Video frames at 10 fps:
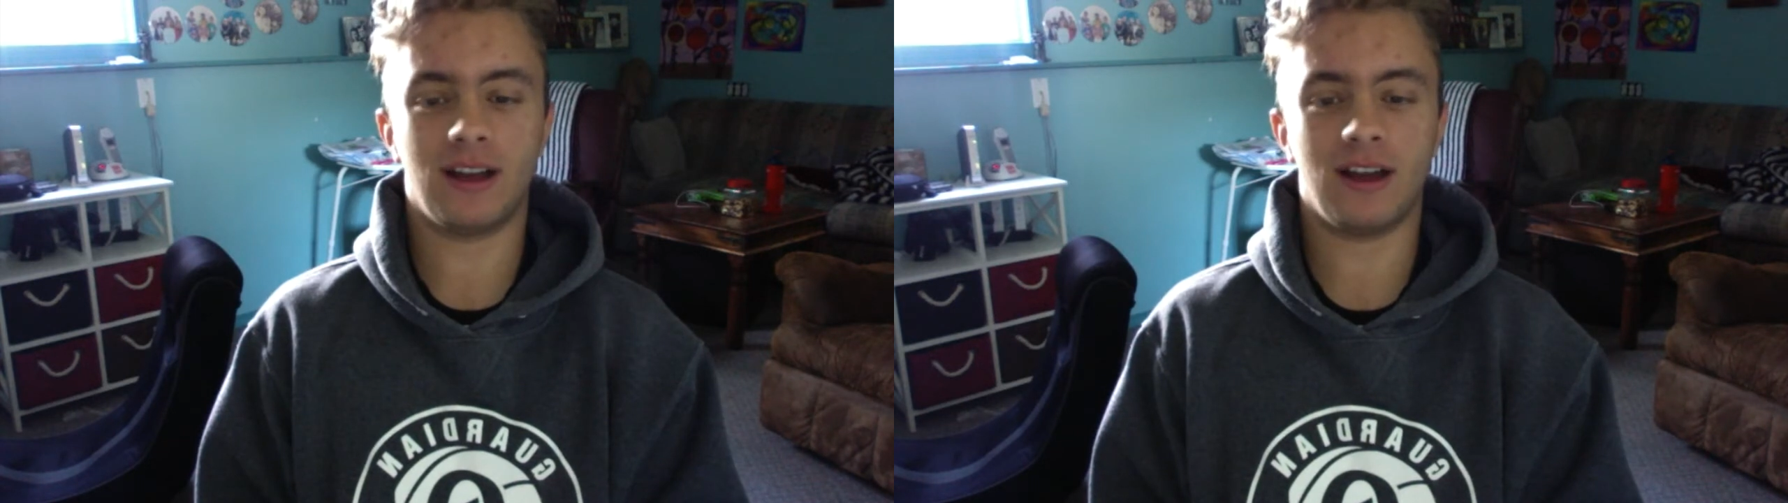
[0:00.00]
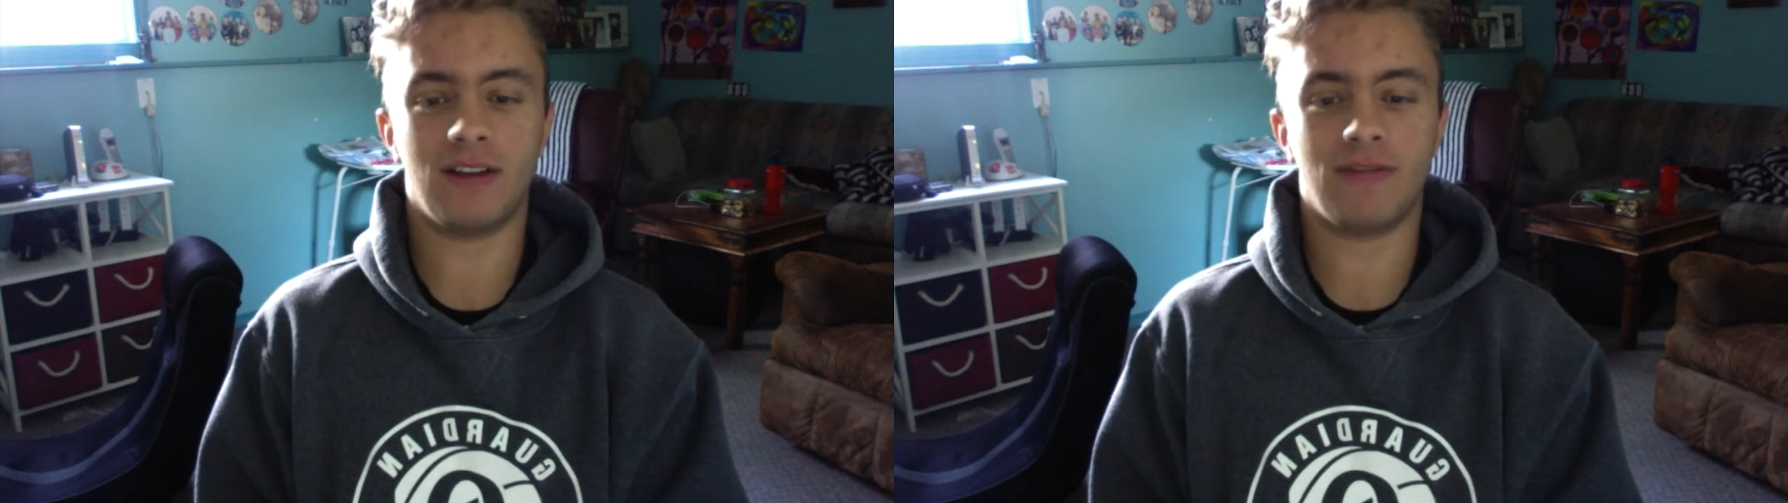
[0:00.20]

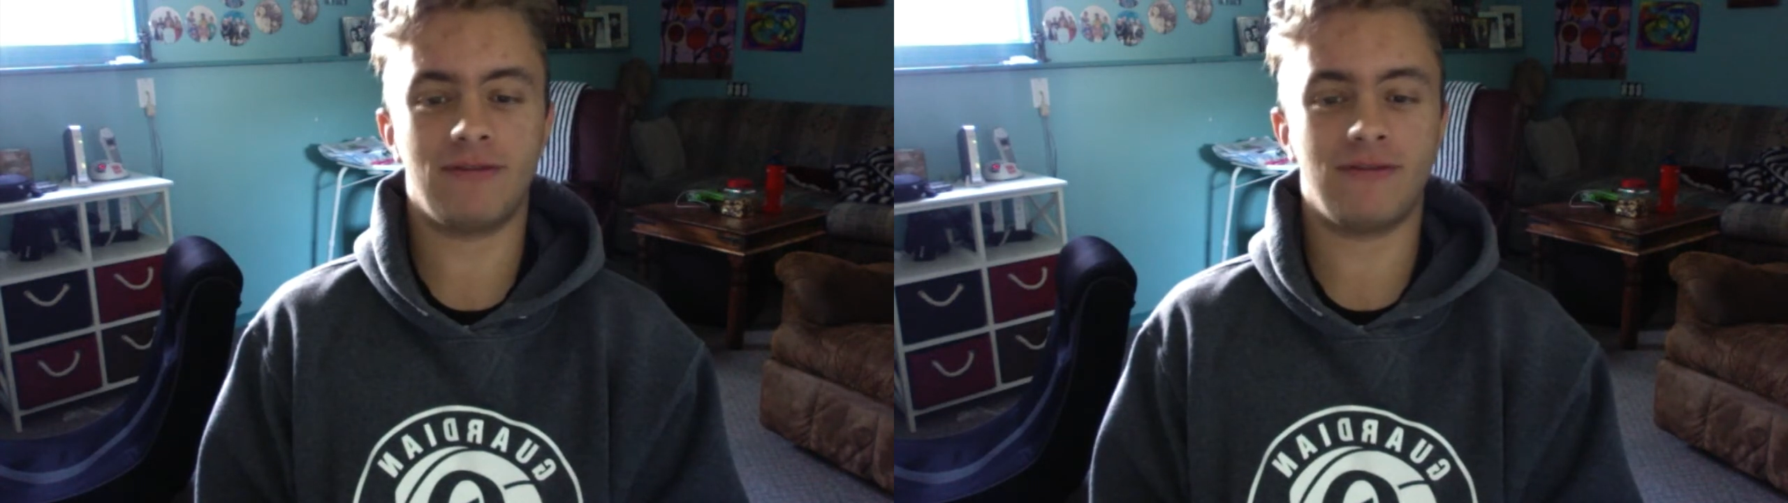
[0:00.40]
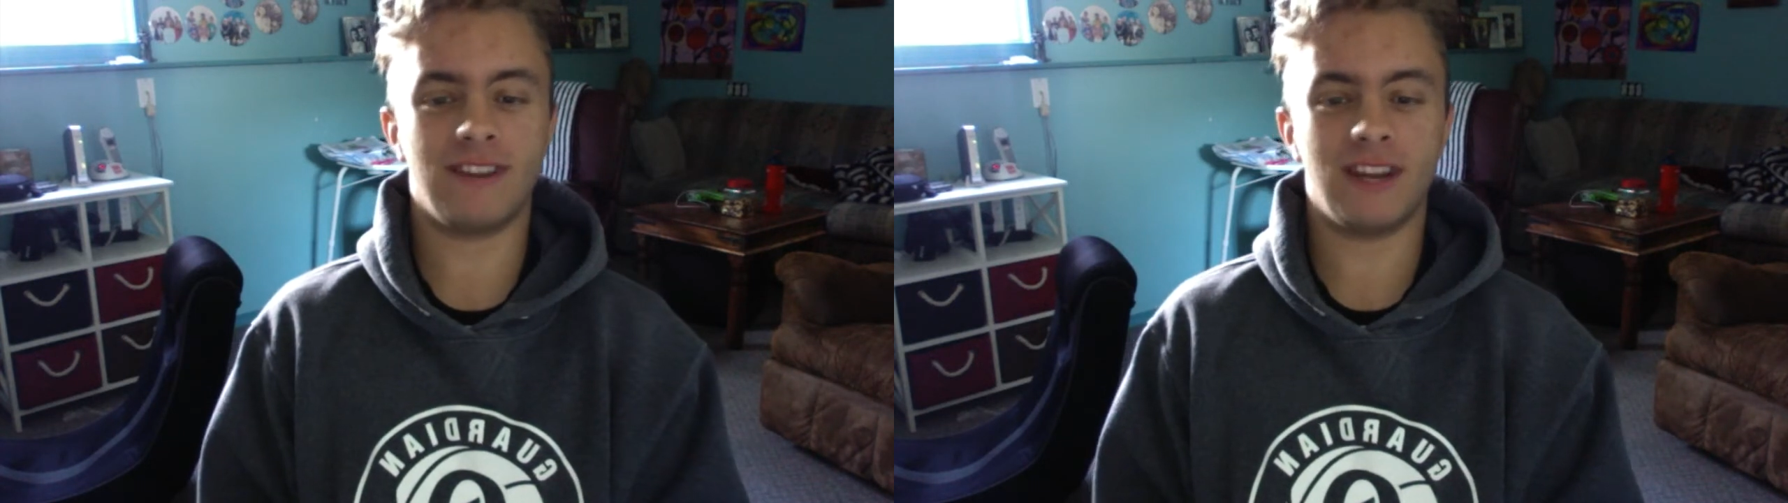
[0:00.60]
a
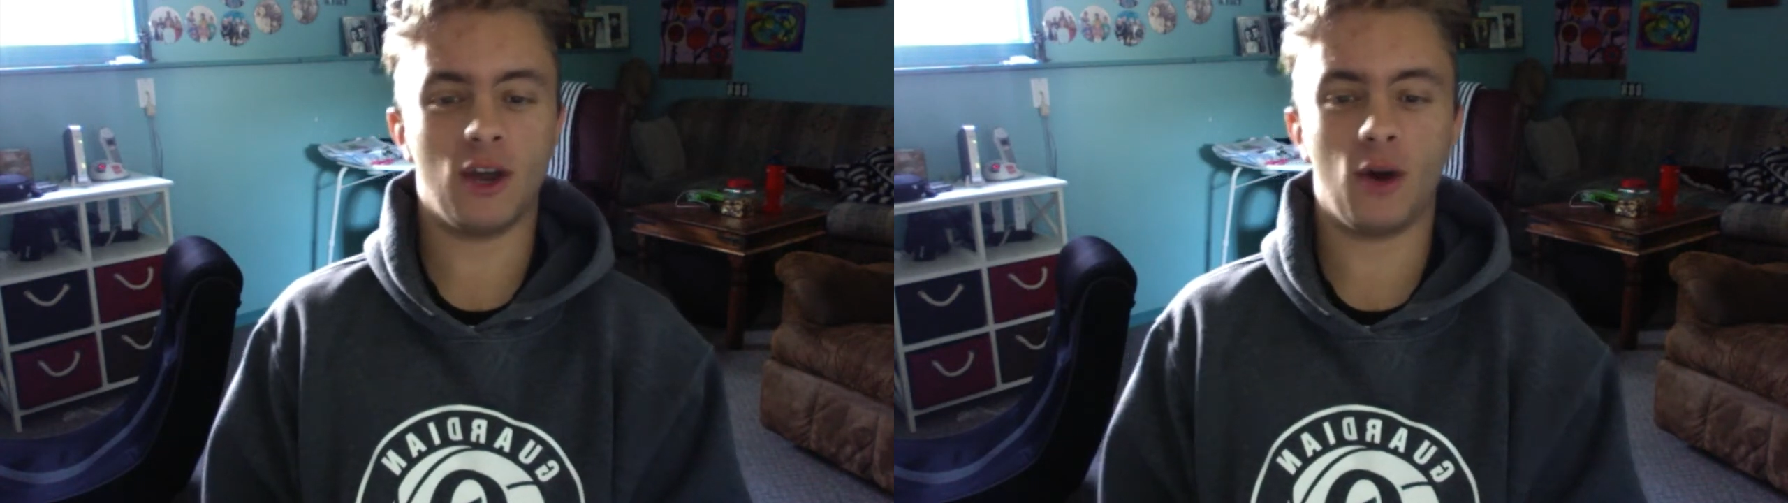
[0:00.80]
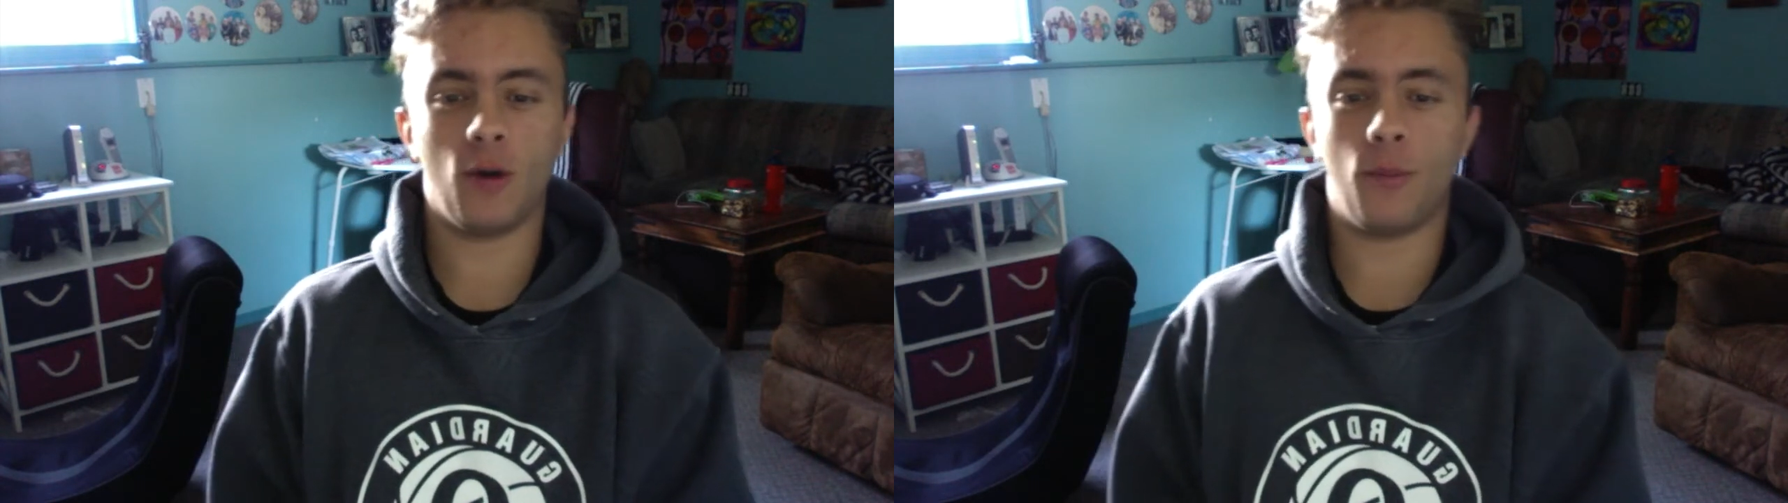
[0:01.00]

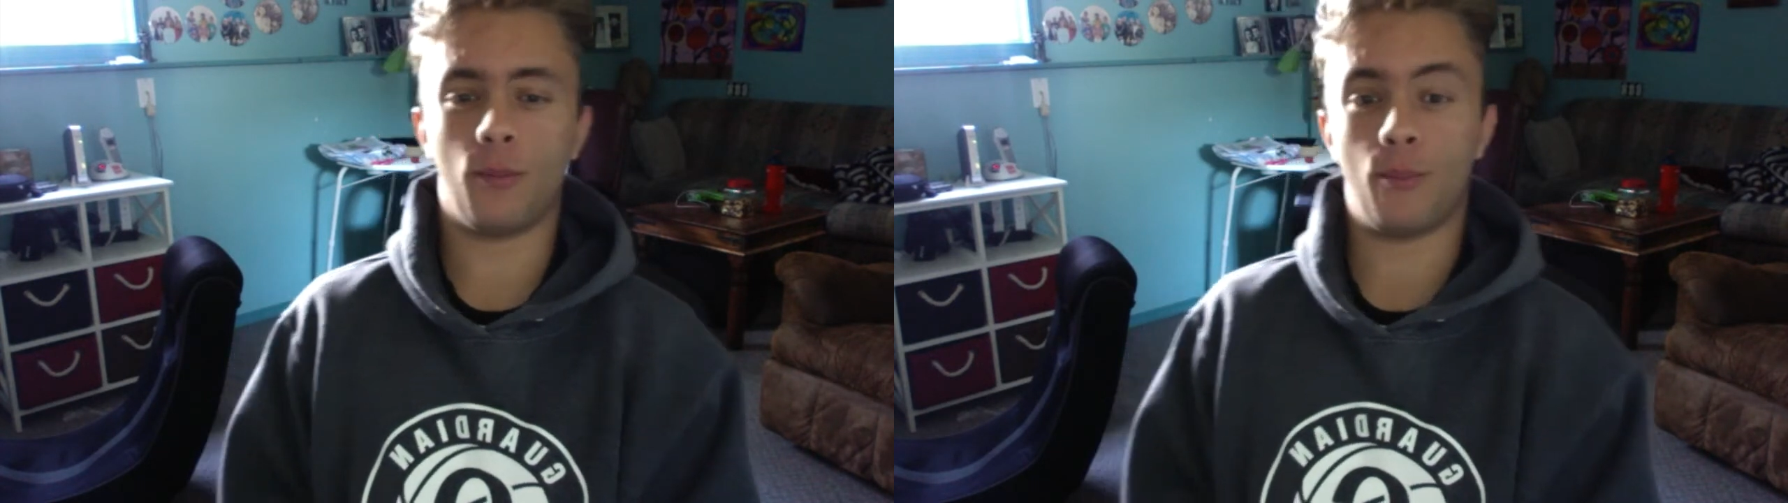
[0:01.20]
video